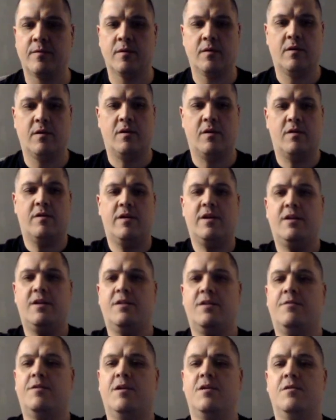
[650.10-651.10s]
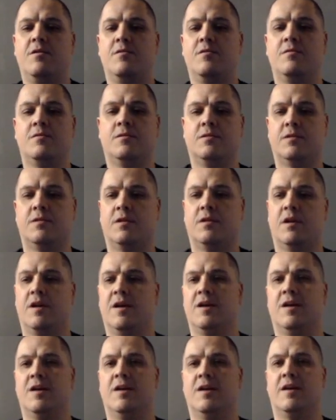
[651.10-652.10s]
Alright, here we go.
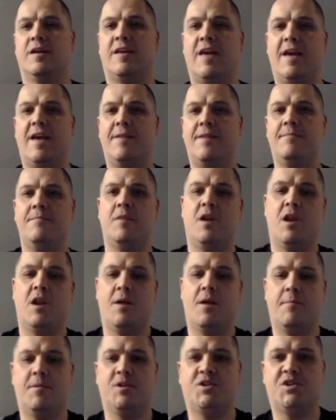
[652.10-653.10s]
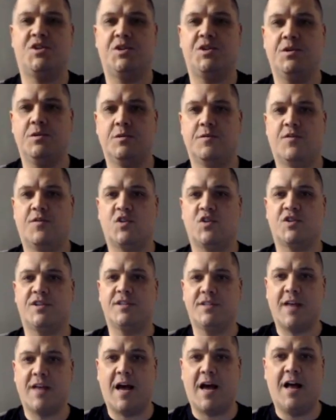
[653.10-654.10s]
Game number 2
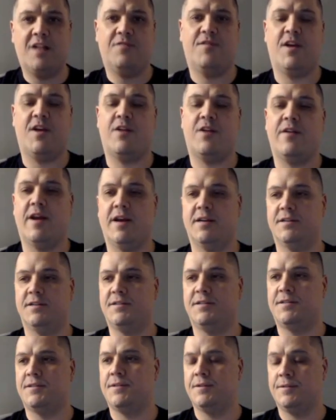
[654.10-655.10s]
versus Alvarez.